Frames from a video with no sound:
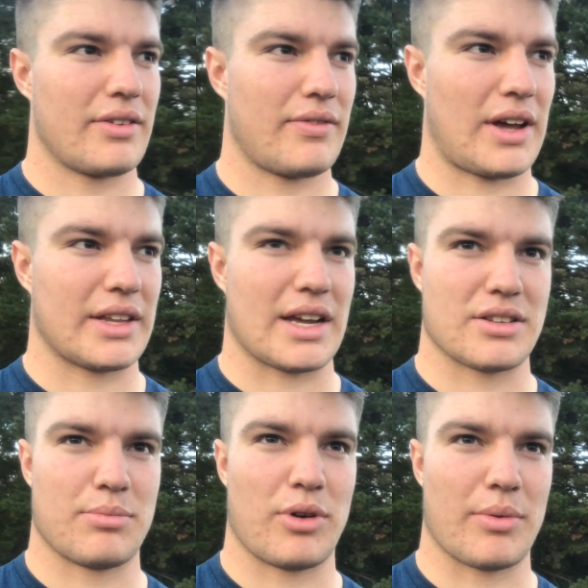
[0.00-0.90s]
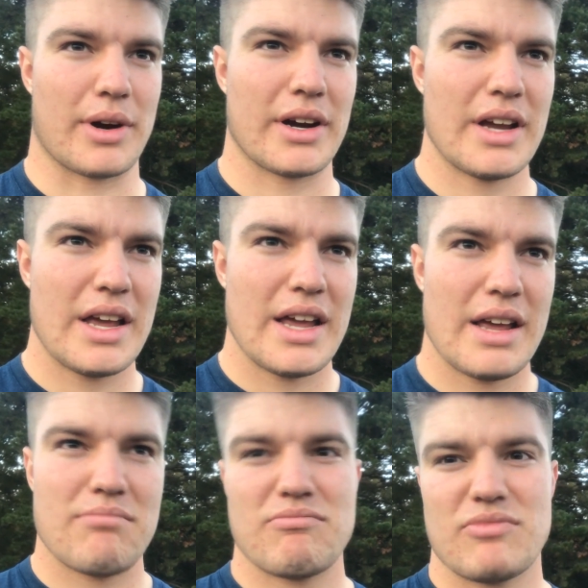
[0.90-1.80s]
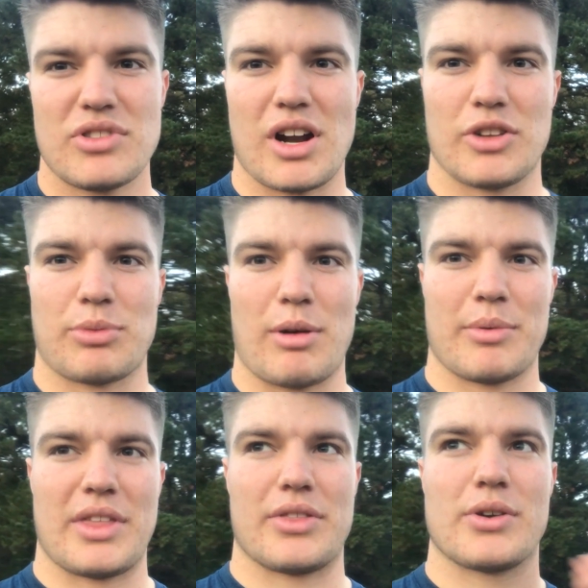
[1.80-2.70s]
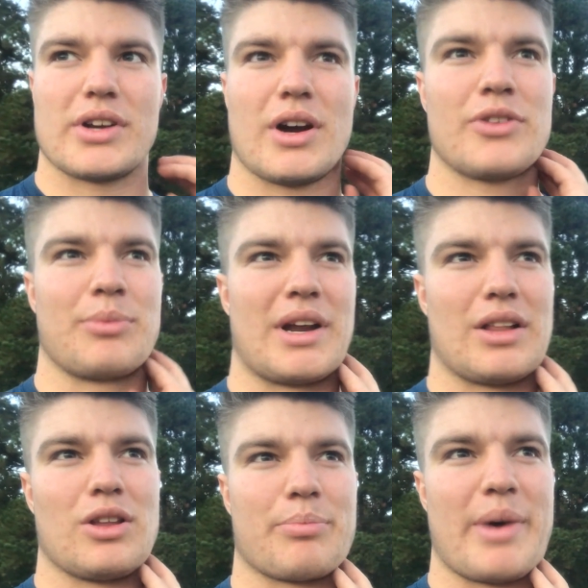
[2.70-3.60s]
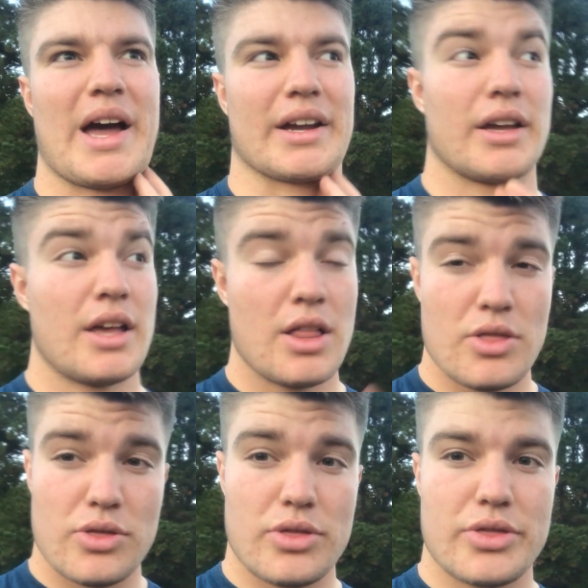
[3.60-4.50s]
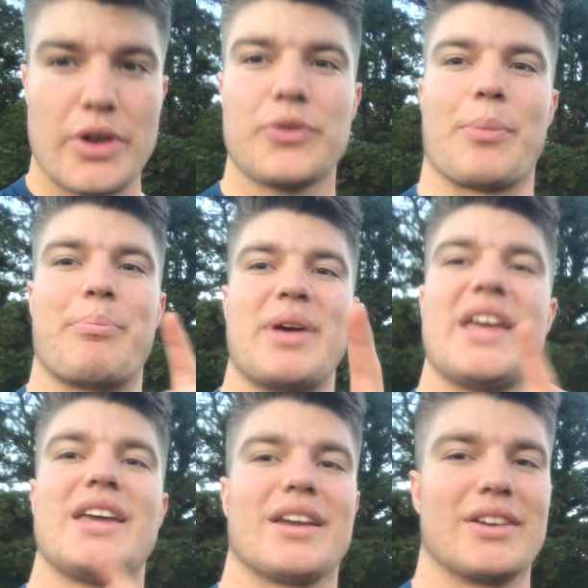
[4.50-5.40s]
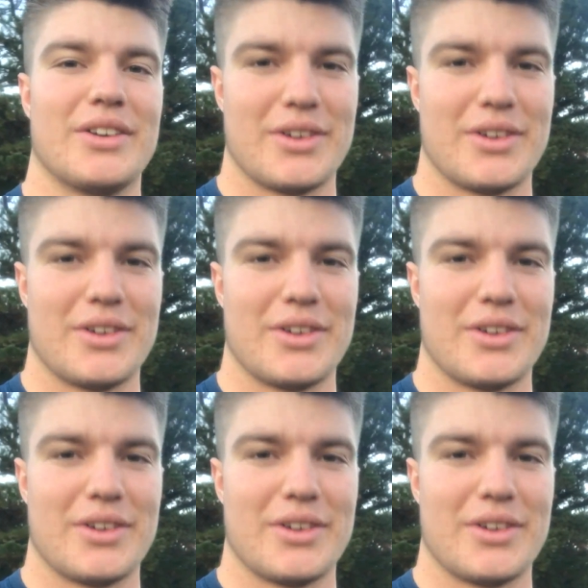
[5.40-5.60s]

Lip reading: Finally got to the point where I thought it was probably within 30 yards of me, and I looked back. There's a pig.